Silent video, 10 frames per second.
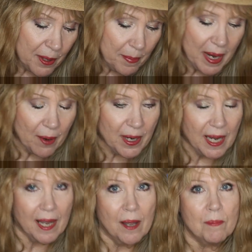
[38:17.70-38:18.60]
the
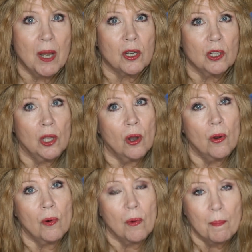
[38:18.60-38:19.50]
Barry M
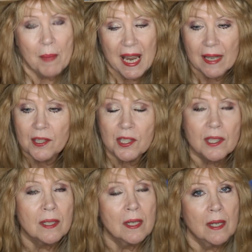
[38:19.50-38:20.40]
Glow
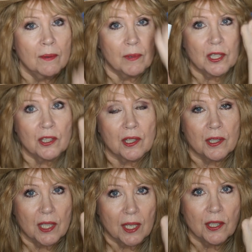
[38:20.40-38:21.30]
Mance, which is
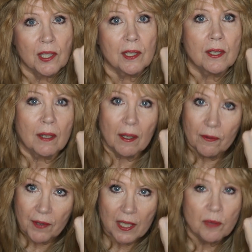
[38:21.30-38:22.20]
a tinted
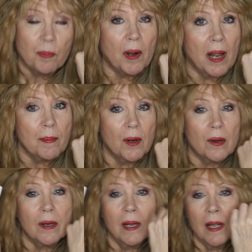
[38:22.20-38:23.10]
face
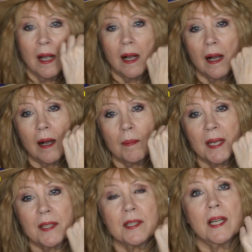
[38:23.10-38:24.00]
primer,
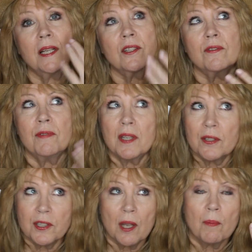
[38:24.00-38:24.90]
it does
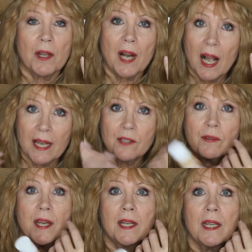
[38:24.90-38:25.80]
feel somewhat
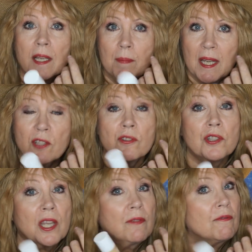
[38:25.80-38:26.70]
hydrating and makes your
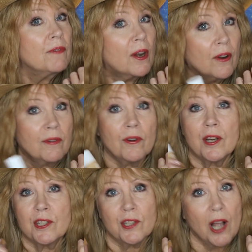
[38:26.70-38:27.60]
skin very,
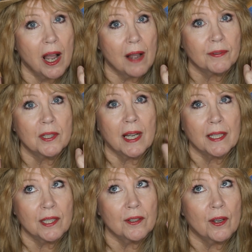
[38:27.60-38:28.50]
very soft.
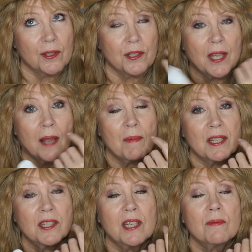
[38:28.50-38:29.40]
I did notice that.
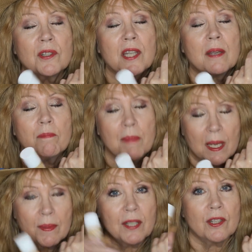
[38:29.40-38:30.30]
My skin was like
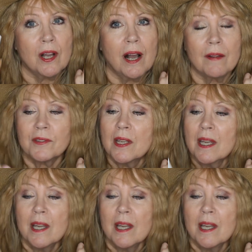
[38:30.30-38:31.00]
baby soft,